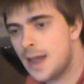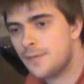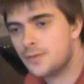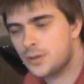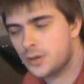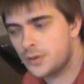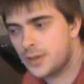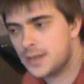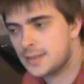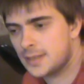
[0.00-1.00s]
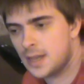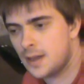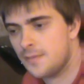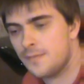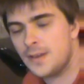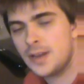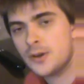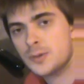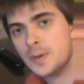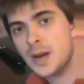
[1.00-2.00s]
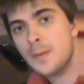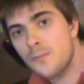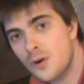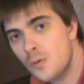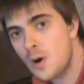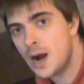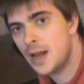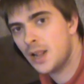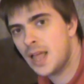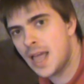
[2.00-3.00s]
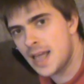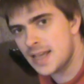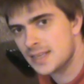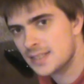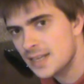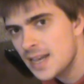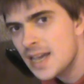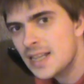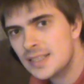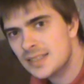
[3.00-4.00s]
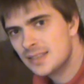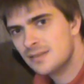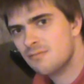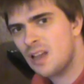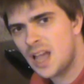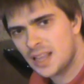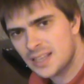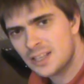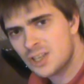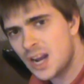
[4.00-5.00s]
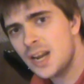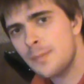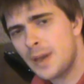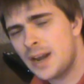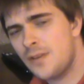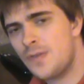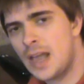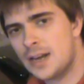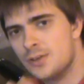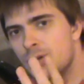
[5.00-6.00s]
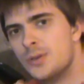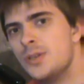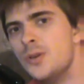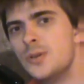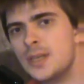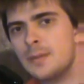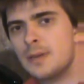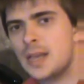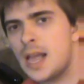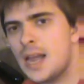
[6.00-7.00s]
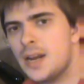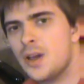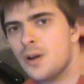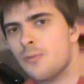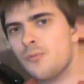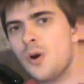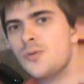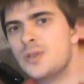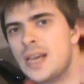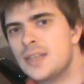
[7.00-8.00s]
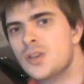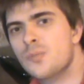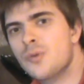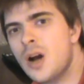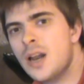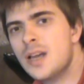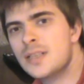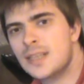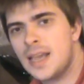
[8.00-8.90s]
after this video has been up for a while, as the Chinese manufacturers do seem to kind of rotate their products,